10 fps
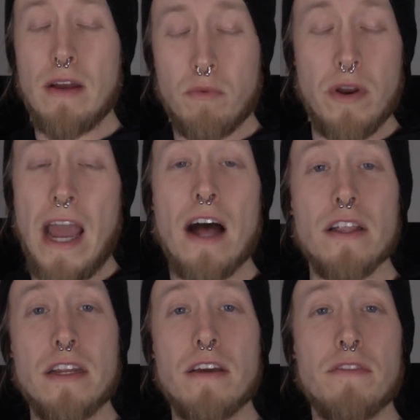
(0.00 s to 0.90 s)

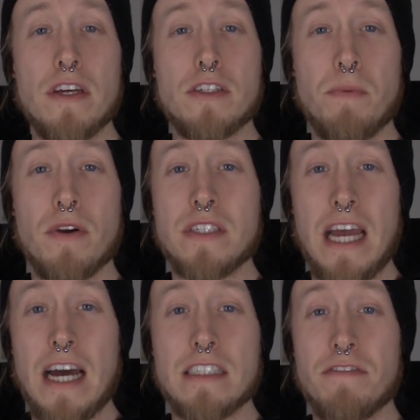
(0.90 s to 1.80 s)
reality of the experience
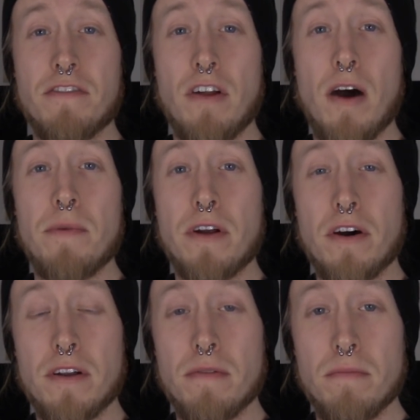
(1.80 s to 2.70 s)
as a
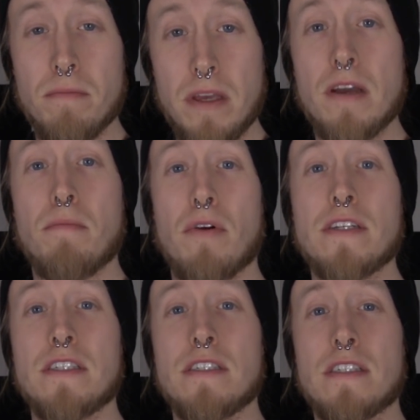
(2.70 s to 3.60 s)
phenomenon being
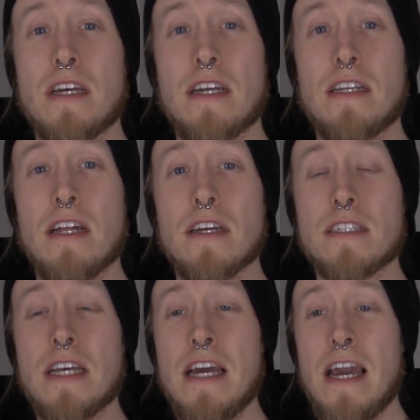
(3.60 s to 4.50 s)
present in
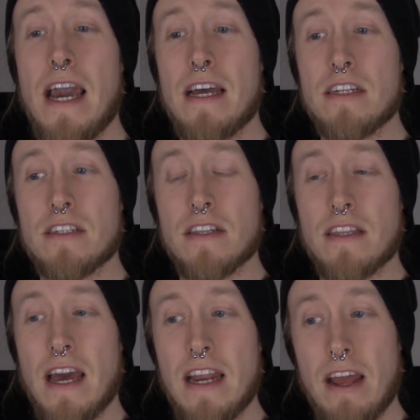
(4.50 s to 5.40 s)
psychedelics, and
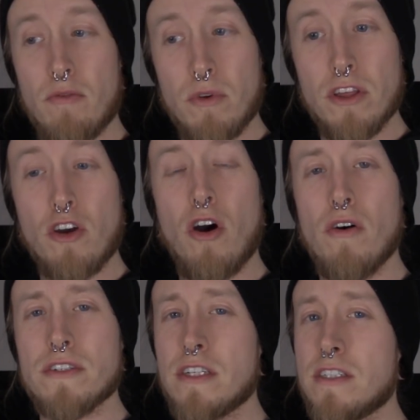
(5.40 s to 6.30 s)
that it really
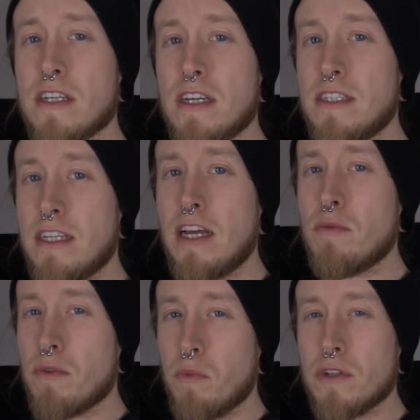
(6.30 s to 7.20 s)
calls us to contend
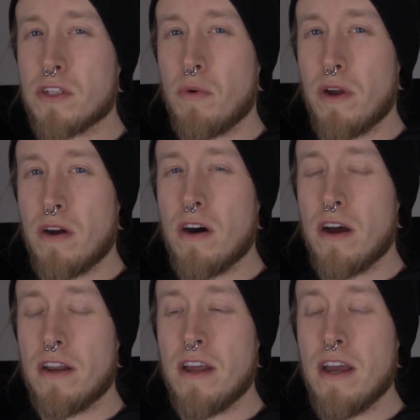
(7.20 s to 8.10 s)
with what's going
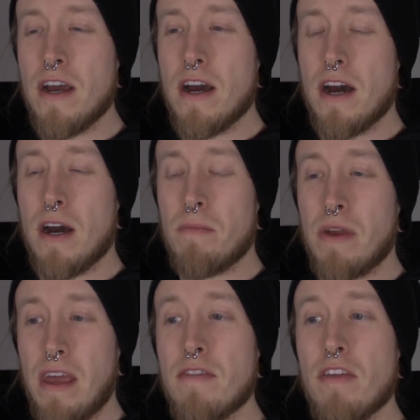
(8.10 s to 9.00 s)
on, um,
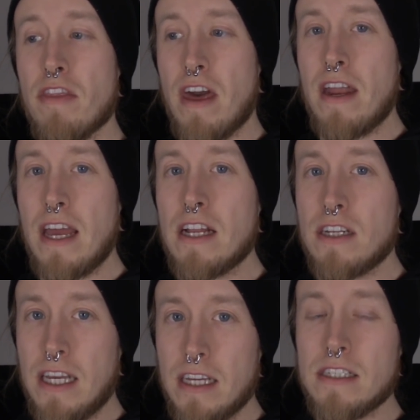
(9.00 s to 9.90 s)
given that it
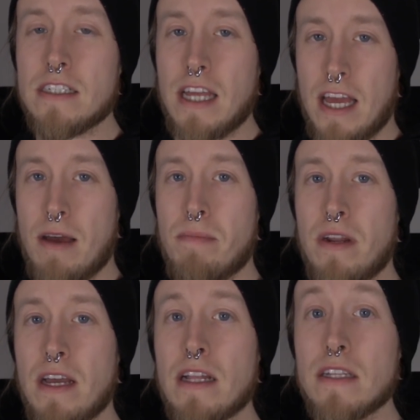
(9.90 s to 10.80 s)
is
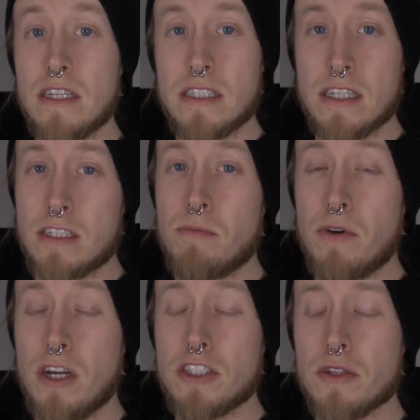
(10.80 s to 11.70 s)
happening at least
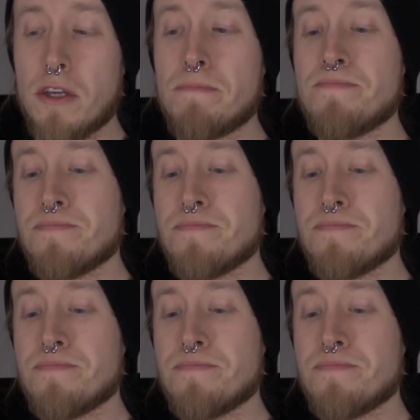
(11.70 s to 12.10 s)
experientially.